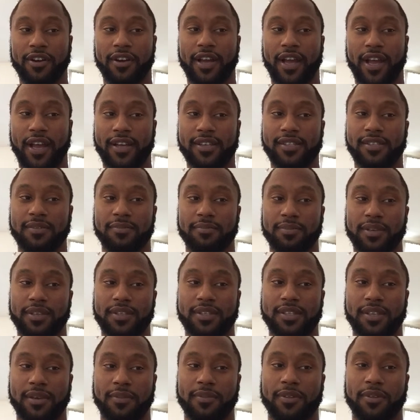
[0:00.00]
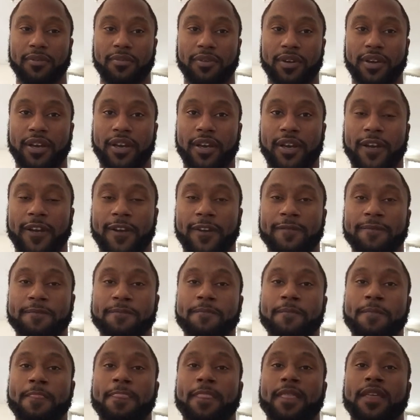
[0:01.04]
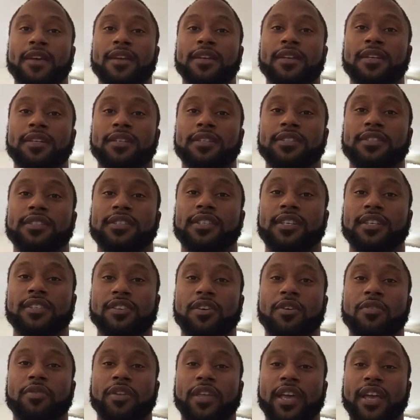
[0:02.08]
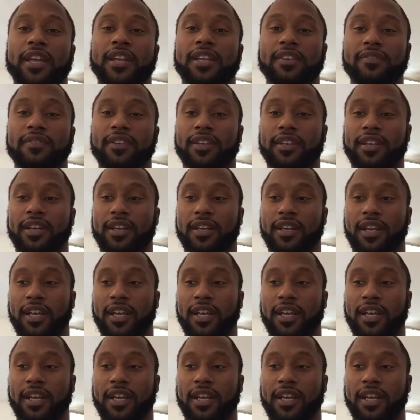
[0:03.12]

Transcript: it has to be something where she's okay living there.